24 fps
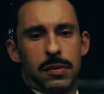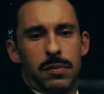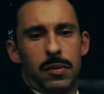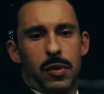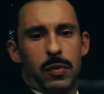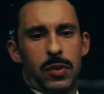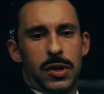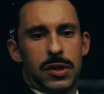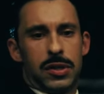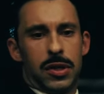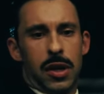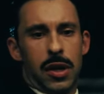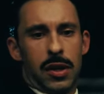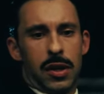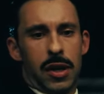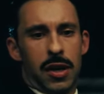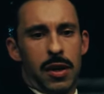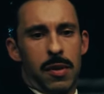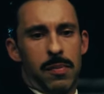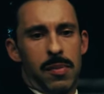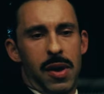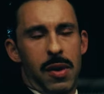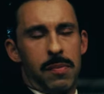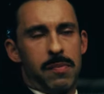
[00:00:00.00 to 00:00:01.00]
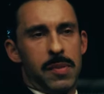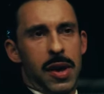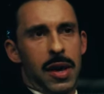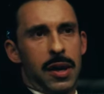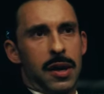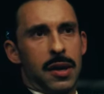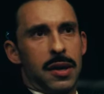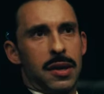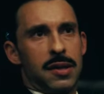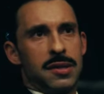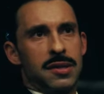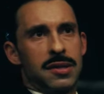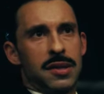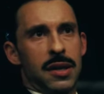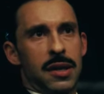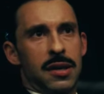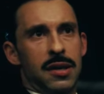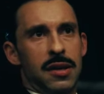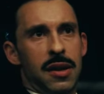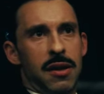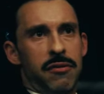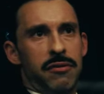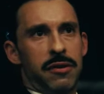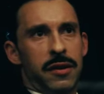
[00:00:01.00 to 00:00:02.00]
But we're talking about making a
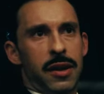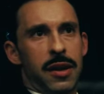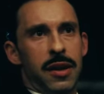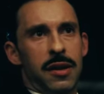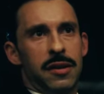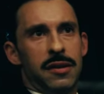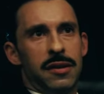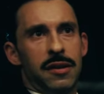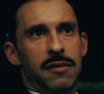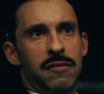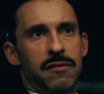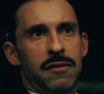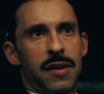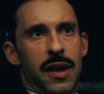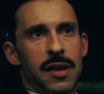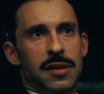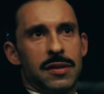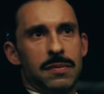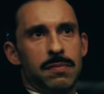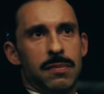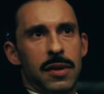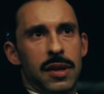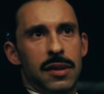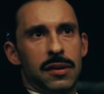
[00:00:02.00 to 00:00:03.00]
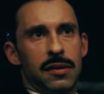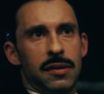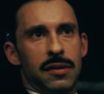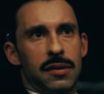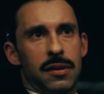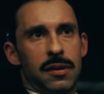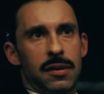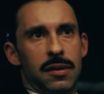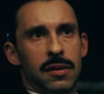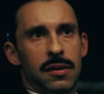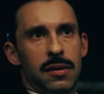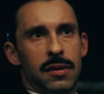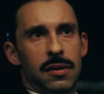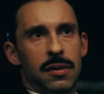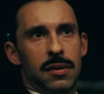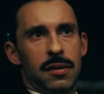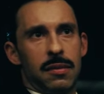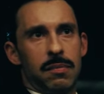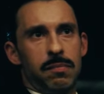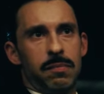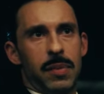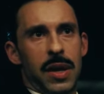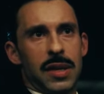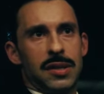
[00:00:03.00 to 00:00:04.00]
significant investment
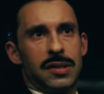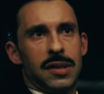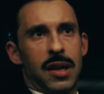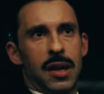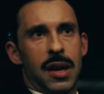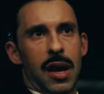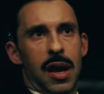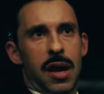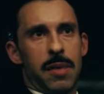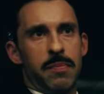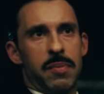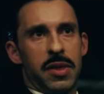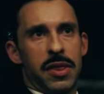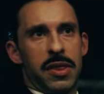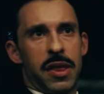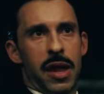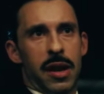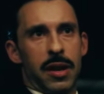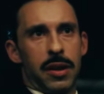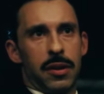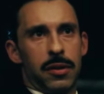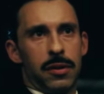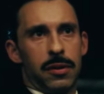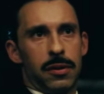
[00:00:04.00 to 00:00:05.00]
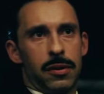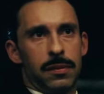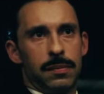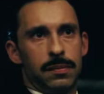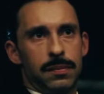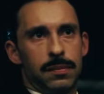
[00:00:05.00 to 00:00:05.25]
based on a hypothetical.